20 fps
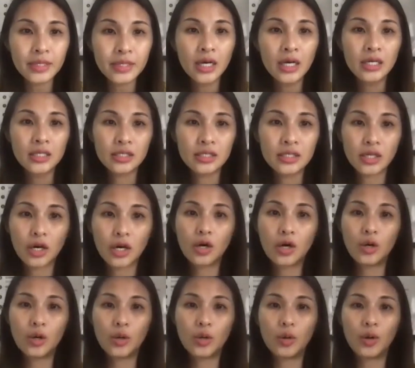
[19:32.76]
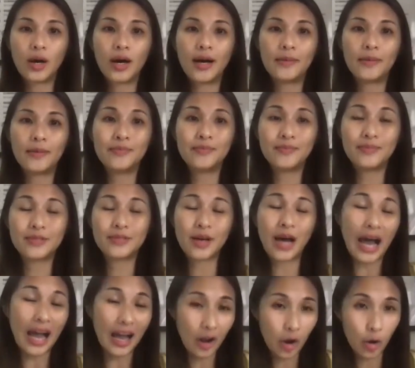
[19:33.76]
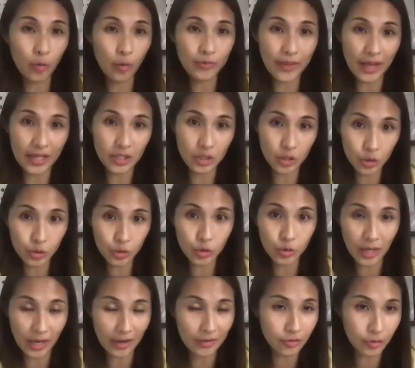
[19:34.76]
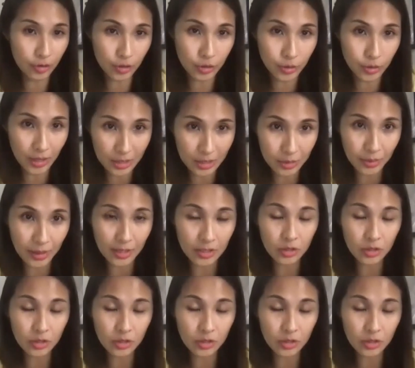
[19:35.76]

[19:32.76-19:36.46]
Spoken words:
So I hope that you do that for you as well.